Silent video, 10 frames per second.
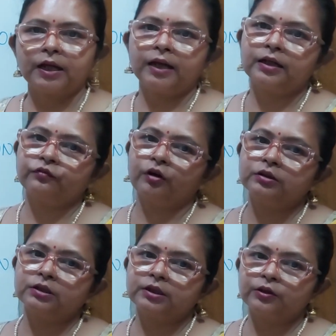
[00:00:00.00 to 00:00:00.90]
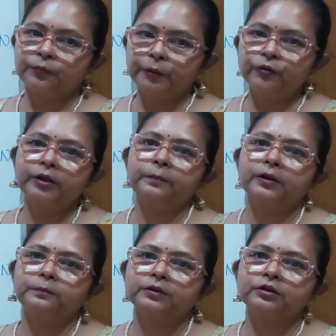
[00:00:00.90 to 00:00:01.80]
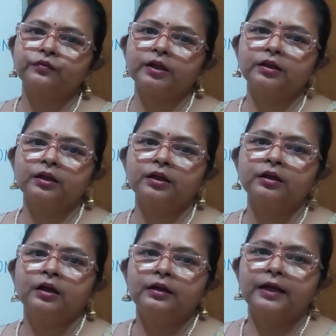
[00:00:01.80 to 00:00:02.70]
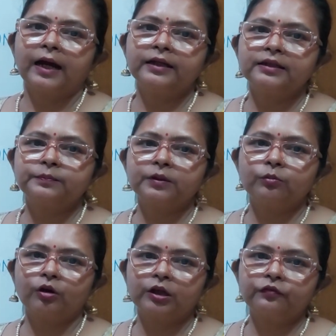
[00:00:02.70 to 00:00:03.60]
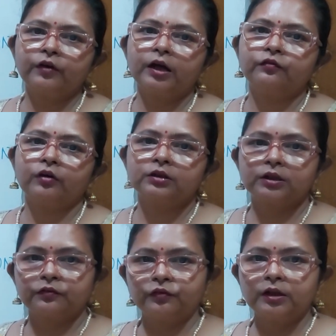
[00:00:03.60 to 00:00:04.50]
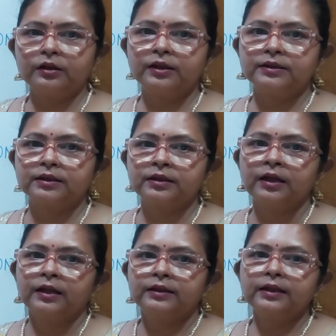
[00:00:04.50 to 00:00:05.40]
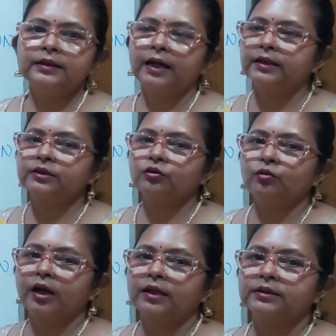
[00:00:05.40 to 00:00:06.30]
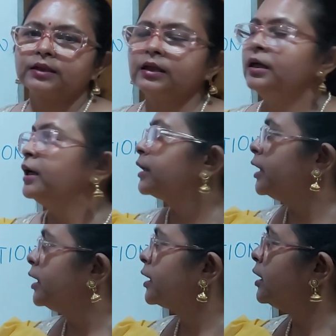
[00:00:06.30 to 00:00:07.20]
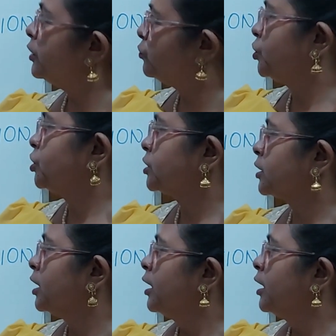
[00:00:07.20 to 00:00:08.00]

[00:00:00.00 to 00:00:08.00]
And for the therapeutic purpose, when the diet is been modified for the different reason, then that is known as the clinical nutrition.